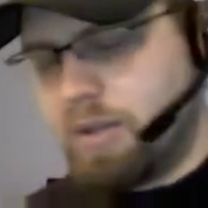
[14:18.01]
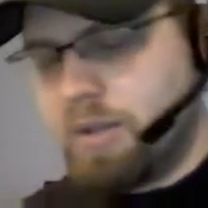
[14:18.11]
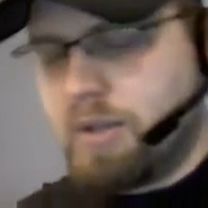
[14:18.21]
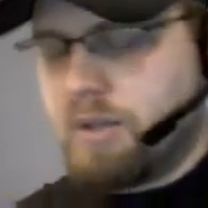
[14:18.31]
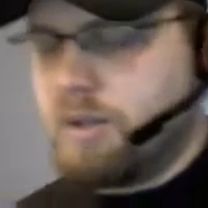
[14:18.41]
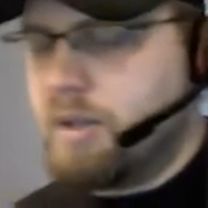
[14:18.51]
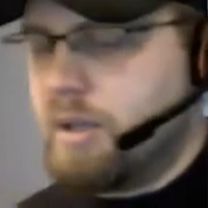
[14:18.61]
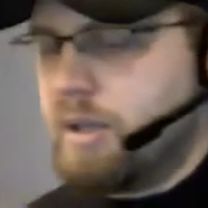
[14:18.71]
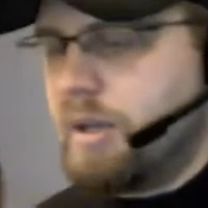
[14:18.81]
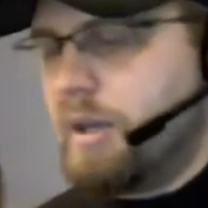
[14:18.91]
the fight
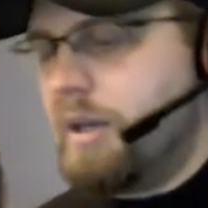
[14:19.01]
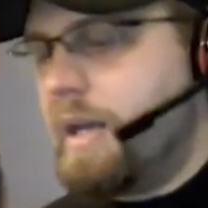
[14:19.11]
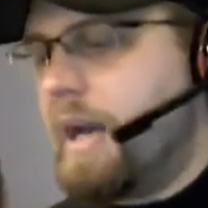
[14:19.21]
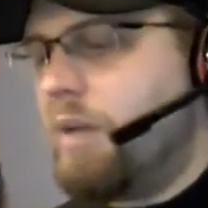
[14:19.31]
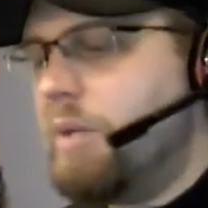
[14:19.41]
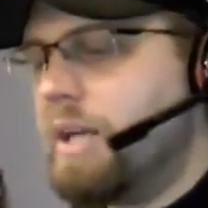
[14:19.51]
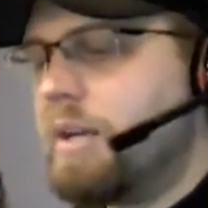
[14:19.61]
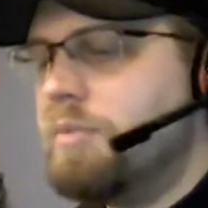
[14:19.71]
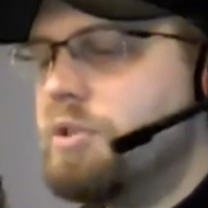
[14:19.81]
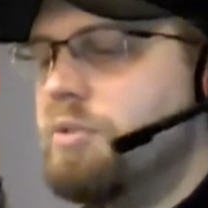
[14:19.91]
mechanic.
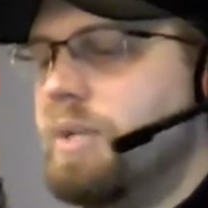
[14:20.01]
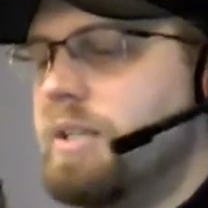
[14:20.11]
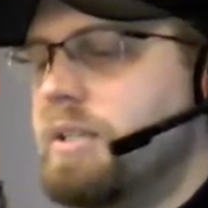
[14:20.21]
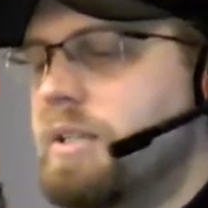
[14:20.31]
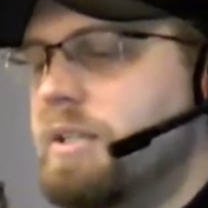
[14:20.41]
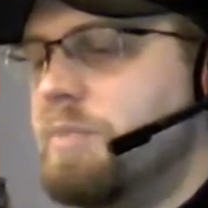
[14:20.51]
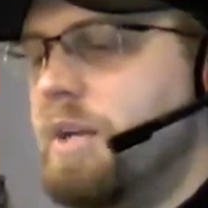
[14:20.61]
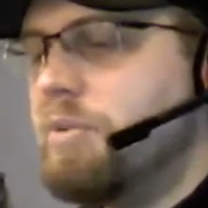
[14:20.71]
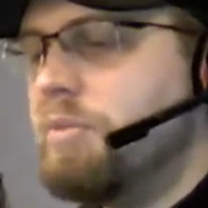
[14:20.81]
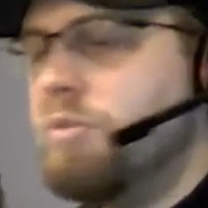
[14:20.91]
Fight
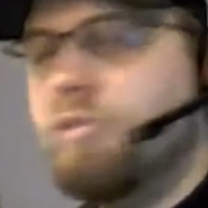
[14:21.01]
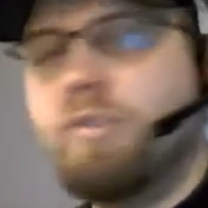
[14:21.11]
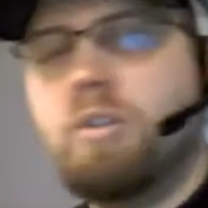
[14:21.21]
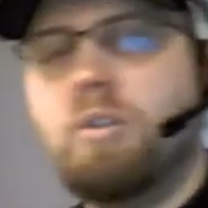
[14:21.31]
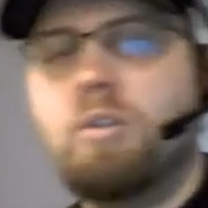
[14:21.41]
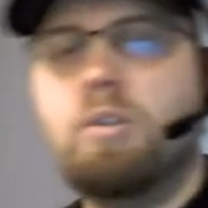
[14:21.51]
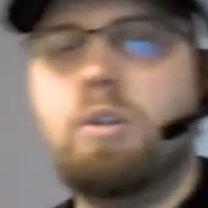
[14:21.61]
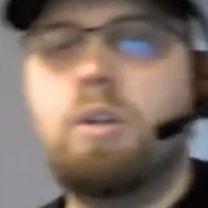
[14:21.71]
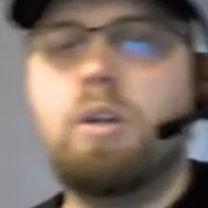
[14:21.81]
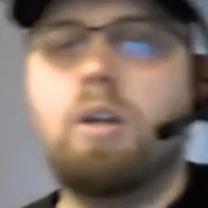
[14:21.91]
mechanic's particularly
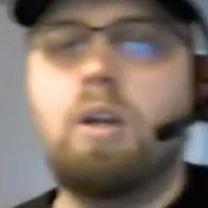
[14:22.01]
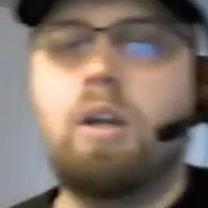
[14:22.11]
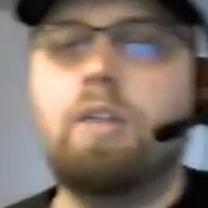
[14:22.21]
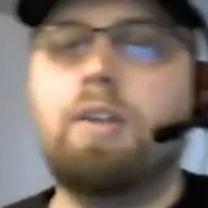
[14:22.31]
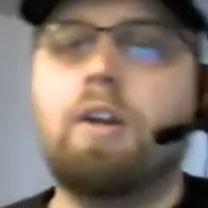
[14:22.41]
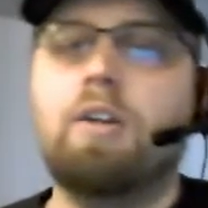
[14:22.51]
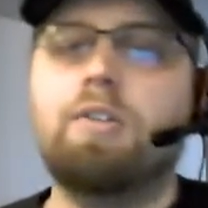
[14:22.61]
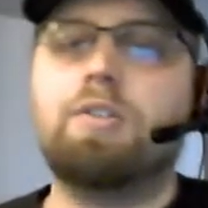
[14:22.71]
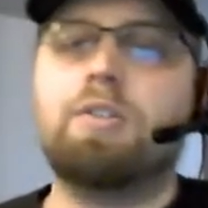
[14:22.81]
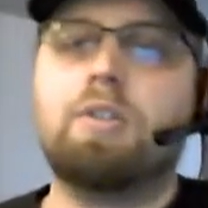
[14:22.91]
good when it comes to